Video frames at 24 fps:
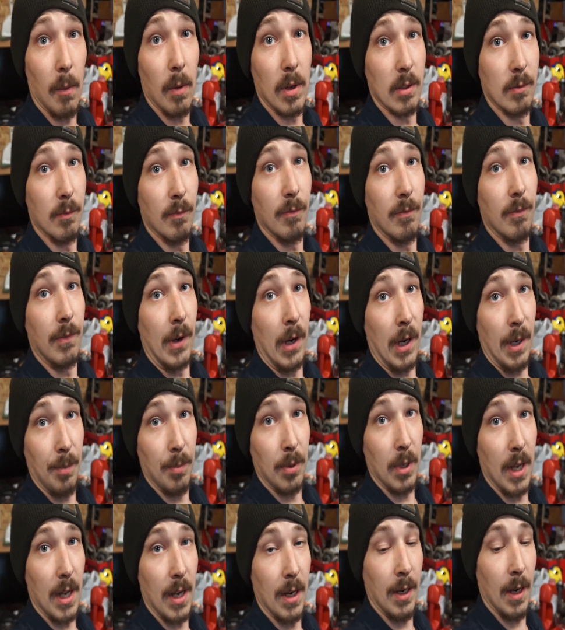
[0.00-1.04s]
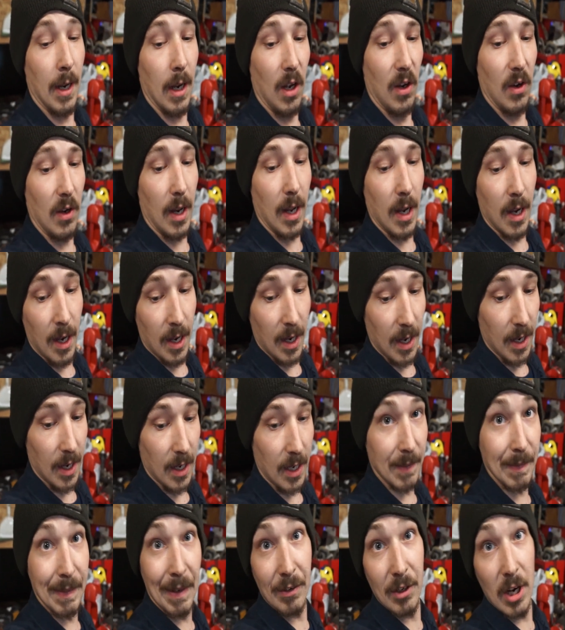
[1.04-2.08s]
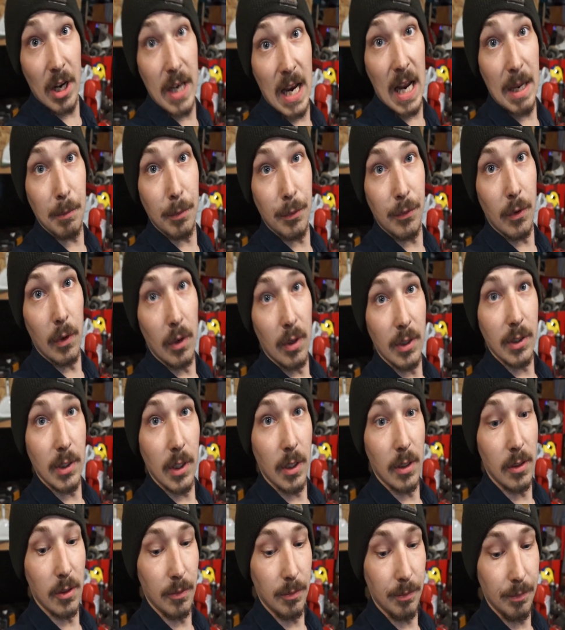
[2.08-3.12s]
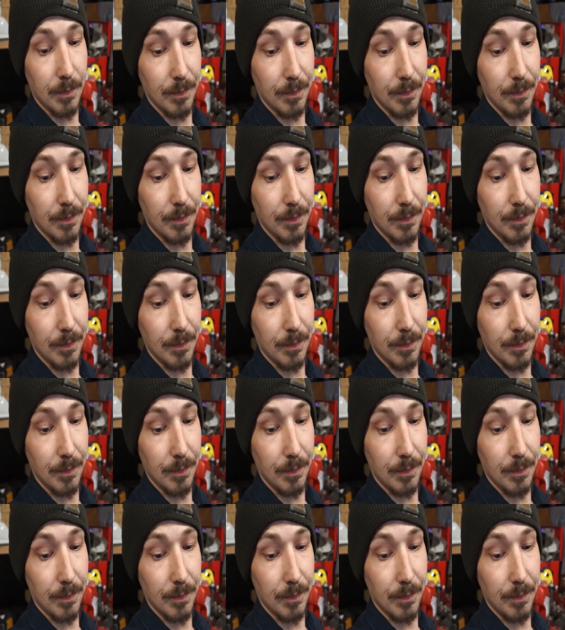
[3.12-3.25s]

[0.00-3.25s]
wasn't very planned out, and I've never done that before, so